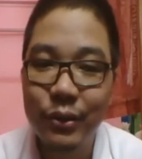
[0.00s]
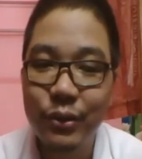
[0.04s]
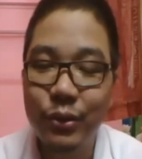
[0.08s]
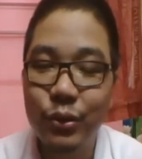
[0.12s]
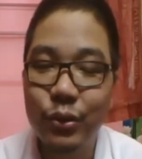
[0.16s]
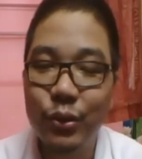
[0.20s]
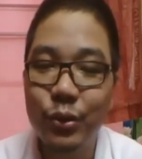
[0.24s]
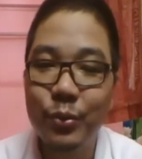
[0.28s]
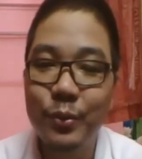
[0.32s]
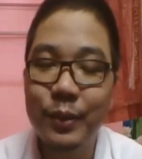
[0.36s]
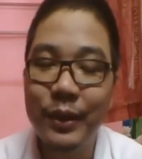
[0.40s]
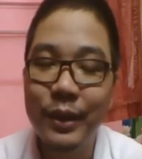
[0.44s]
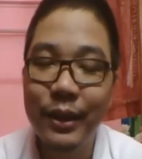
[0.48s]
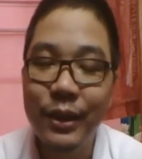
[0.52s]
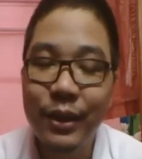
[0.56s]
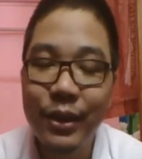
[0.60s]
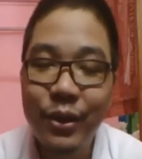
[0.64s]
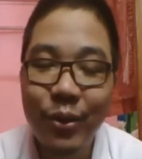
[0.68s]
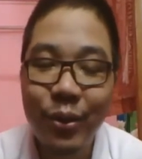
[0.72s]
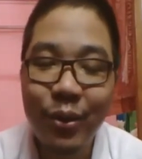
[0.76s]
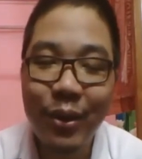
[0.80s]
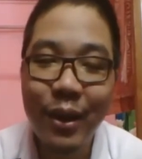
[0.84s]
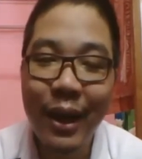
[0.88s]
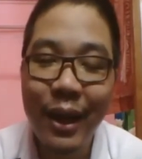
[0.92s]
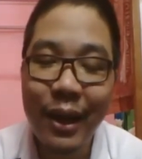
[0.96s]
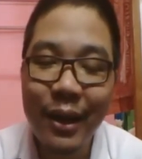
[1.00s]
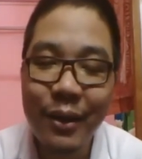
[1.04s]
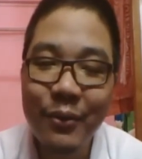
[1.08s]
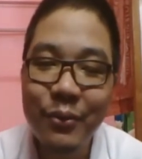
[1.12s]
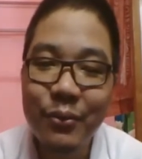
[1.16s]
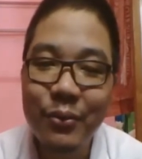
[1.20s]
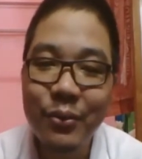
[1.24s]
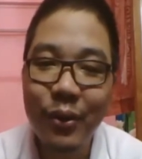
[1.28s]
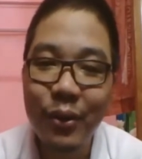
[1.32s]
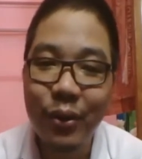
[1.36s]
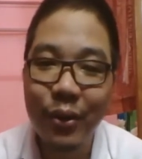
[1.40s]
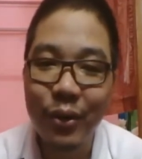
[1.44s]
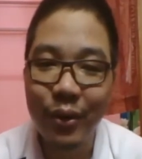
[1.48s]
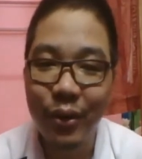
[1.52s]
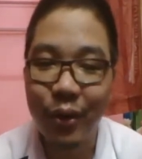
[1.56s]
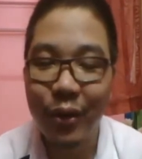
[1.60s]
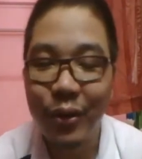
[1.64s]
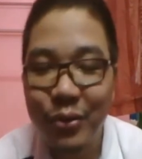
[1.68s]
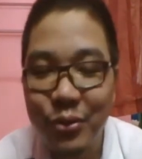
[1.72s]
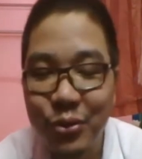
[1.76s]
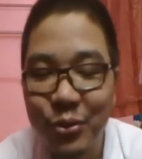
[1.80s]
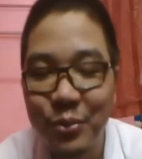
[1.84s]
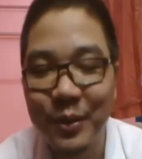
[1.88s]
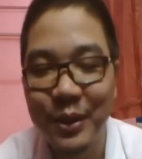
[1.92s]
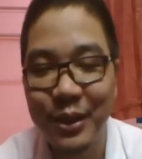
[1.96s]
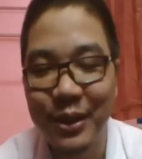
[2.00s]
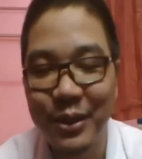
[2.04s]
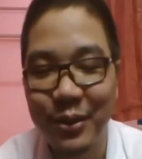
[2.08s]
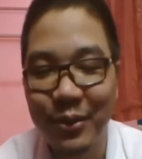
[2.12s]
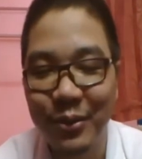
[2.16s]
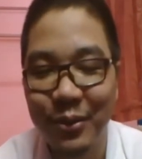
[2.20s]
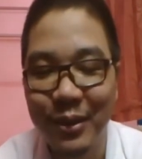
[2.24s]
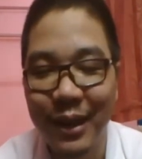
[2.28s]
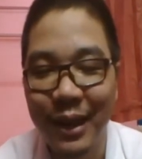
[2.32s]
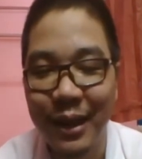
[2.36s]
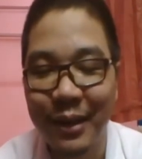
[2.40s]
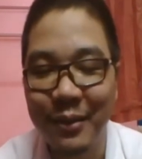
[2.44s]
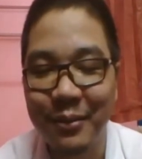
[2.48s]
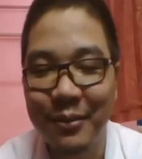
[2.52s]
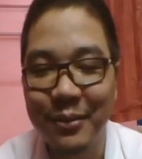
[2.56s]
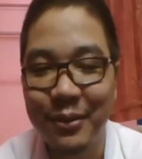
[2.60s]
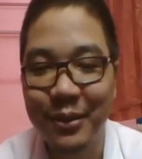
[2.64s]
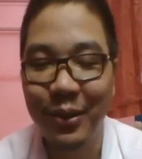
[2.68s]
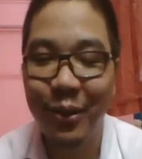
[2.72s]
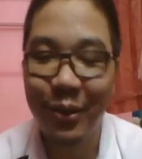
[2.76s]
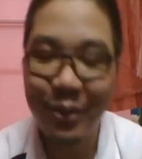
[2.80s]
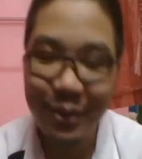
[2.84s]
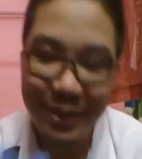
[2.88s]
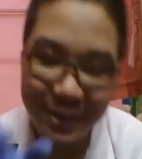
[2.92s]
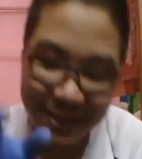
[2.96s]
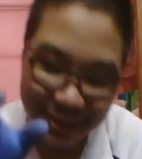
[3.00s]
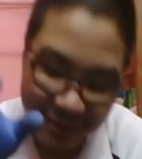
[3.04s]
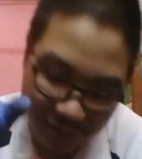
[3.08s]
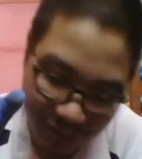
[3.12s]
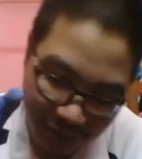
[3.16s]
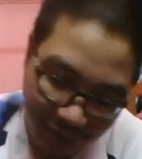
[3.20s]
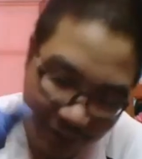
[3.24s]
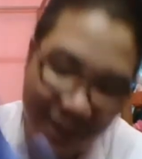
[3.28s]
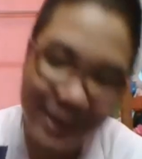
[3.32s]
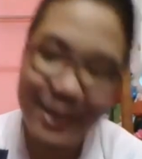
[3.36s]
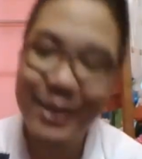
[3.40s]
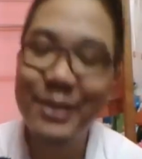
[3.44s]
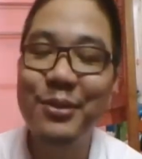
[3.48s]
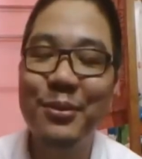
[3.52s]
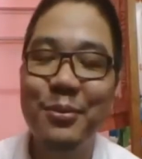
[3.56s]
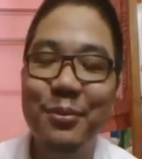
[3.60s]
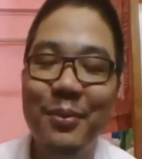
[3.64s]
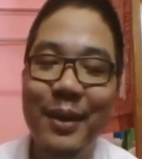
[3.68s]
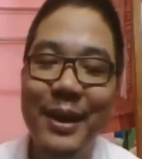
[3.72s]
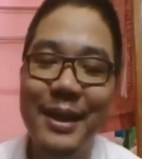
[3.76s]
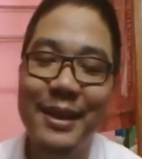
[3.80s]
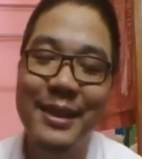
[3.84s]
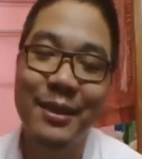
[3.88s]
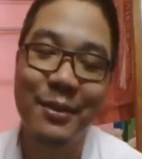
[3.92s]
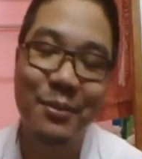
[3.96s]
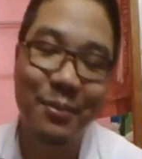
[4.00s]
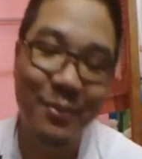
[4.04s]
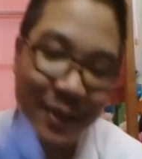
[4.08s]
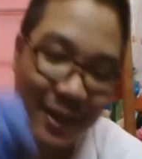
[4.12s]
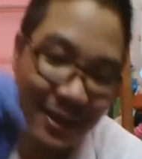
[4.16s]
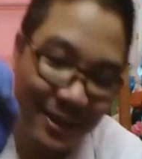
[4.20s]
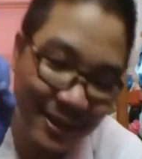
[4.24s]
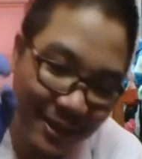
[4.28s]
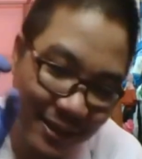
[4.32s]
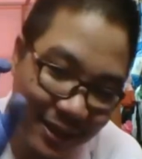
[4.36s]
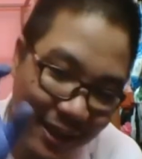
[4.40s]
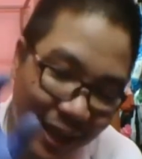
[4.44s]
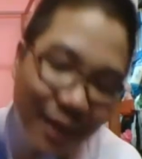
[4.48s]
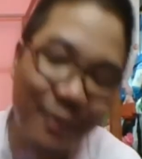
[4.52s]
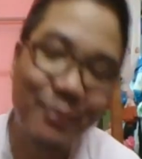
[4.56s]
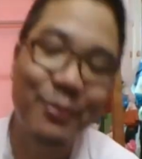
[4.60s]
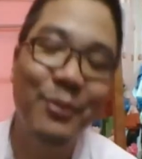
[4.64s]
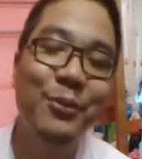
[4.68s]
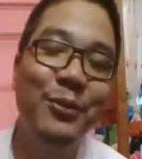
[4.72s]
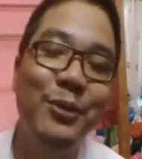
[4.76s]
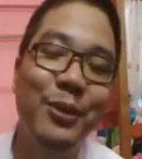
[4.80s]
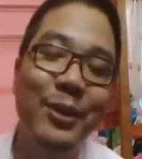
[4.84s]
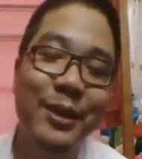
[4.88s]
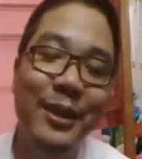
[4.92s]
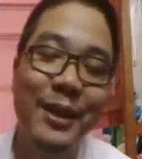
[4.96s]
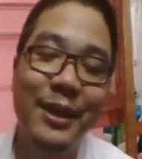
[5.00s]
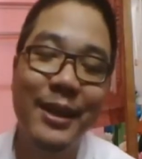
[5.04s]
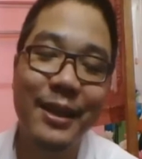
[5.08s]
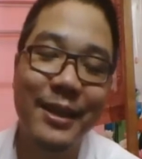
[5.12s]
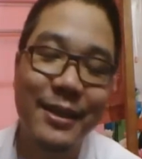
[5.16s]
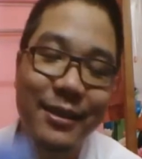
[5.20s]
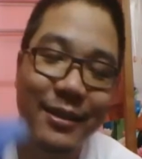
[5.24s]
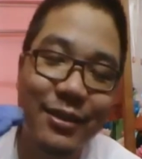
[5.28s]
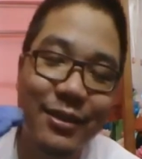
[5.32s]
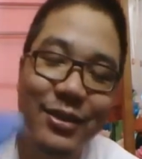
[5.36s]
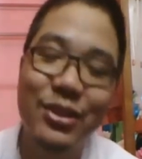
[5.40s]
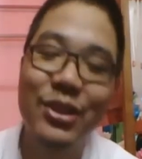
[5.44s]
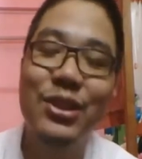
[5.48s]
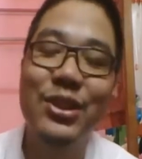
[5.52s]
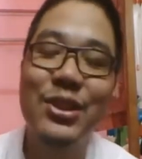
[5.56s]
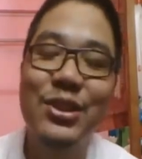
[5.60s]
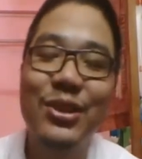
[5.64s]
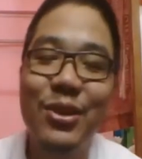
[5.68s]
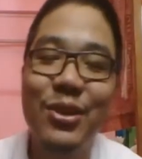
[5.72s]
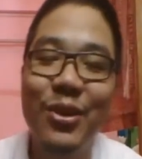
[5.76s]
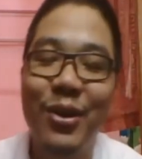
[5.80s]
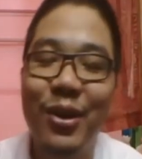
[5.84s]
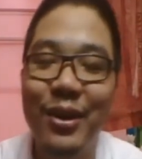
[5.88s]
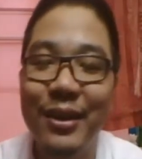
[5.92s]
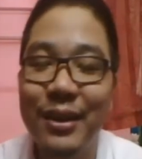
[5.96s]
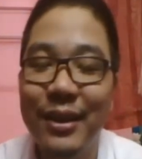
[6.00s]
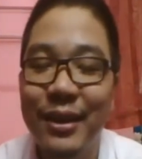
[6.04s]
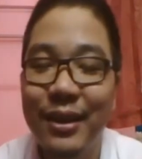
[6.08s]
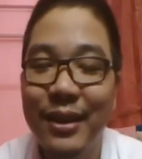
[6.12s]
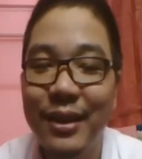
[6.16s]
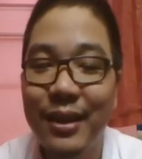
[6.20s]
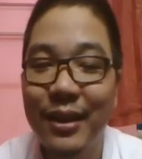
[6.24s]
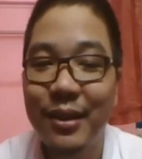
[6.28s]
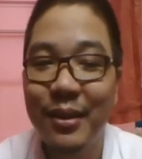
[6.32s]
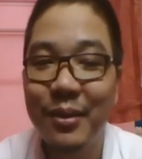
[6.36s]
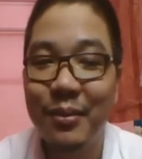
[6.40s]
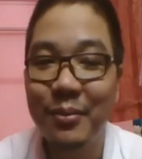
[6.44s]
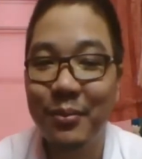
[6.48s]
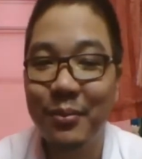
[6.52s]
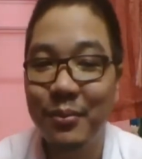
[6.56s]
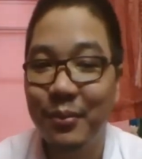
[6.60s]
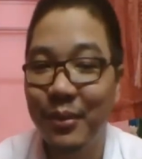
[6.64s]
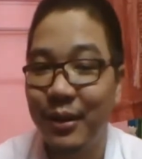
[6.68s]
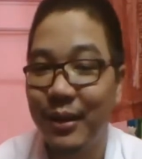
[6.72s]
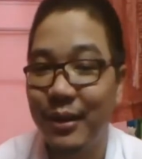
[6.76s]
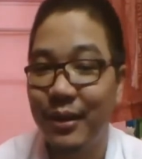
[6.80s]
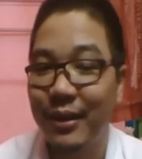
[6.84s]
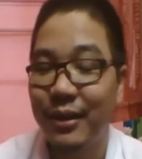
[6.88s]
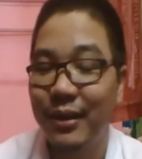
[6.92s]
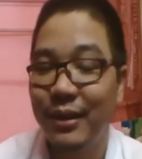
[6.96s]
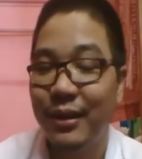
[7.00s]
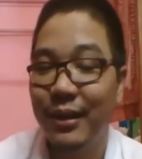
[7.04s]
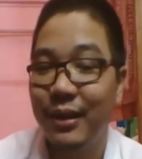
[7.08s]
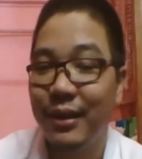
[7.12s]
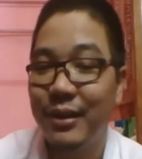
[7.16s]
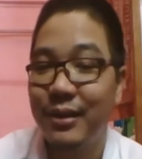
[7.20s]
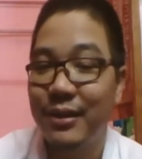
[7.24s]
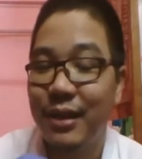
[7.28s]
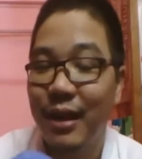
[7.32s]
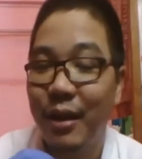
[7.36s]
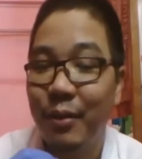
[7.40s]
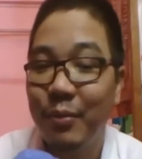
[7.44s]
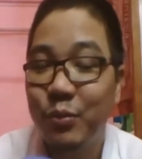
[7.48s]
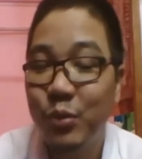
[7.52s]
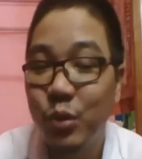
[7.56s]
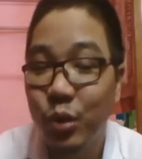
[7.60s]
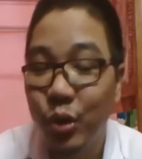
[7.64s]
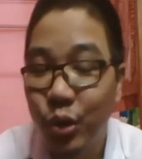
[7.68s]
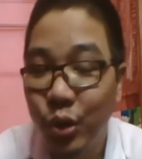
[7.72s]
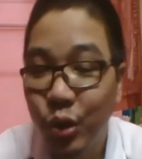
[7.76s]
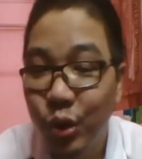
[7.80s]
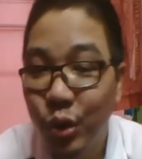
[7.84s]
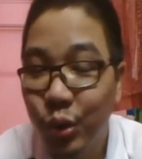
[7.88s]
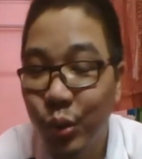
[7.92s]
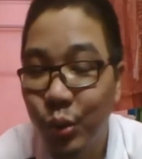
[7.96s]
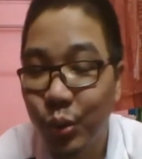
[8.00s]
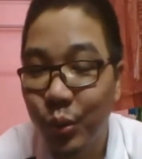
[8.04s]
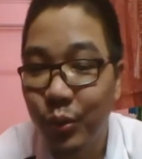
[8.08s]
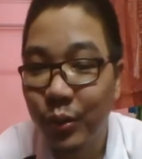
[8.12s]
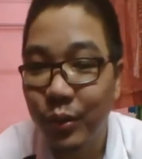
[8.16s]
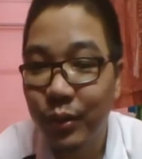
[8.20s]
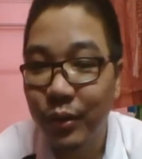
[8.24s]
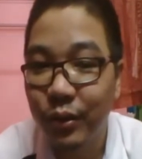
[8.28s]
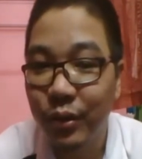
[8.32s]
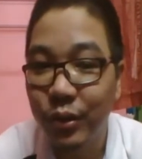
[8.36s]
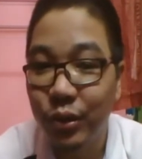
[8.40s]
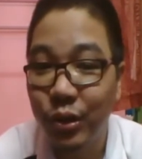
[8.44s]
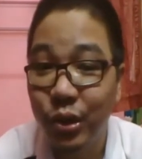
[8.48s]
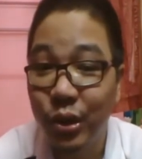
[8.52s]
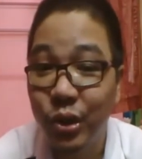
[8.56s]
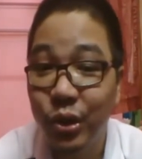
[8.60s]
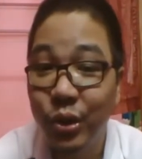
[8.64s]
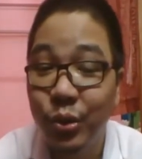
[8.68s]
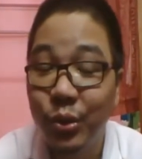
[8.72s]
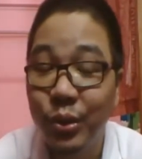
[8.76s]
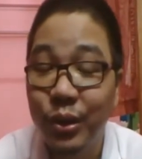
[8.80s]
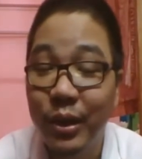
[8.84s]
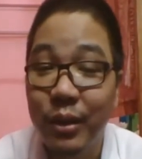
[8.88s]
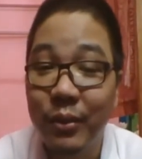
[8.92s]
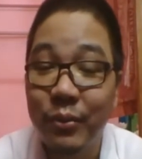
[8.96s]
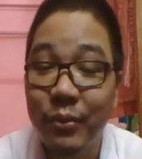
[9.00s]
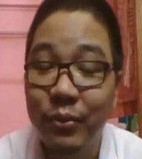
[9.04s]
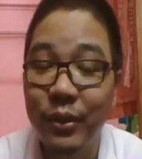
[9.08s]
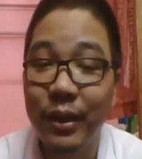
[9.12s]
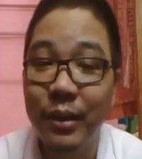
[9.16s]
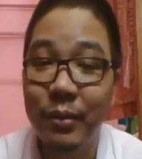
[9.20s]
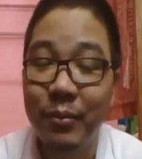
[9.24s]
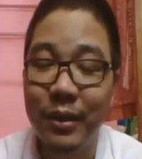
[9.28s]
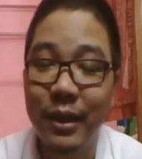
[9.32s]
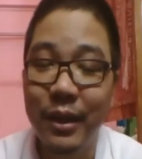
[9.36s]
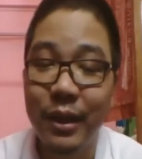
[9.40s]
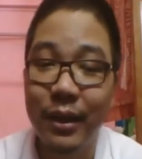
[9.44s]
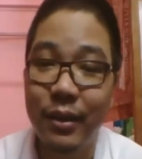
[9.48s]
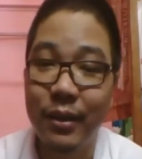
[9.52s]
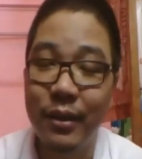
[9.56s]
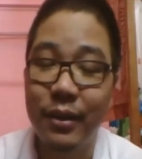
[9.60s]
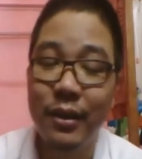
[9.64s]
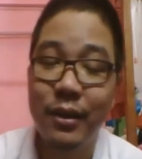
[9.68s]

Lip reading: to be in your life or not to be in your life. God is ready to bless. He blesses everyone. He's a just God. But it's up to you. Do you give Him that